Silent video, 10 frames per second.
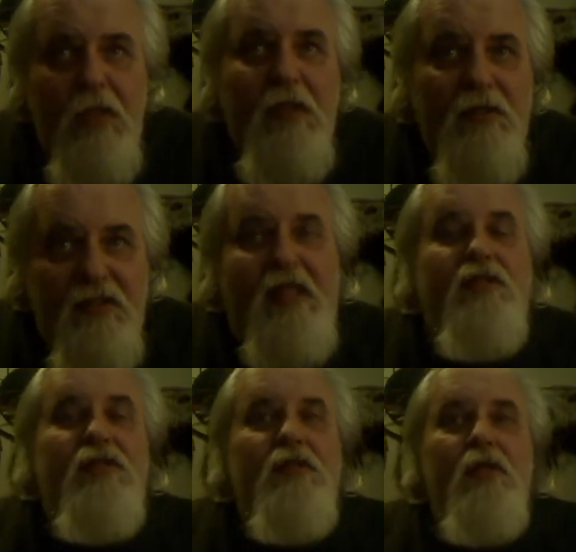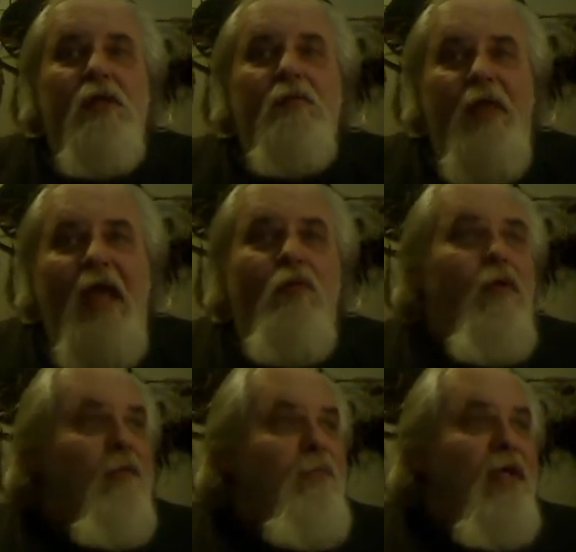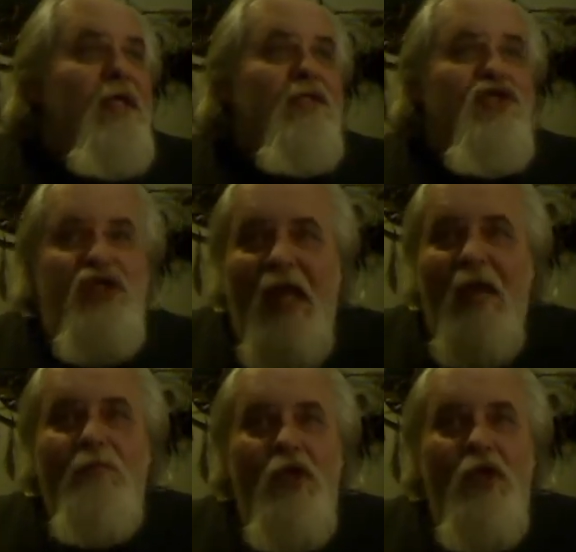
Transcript: Since they're going to fucking sham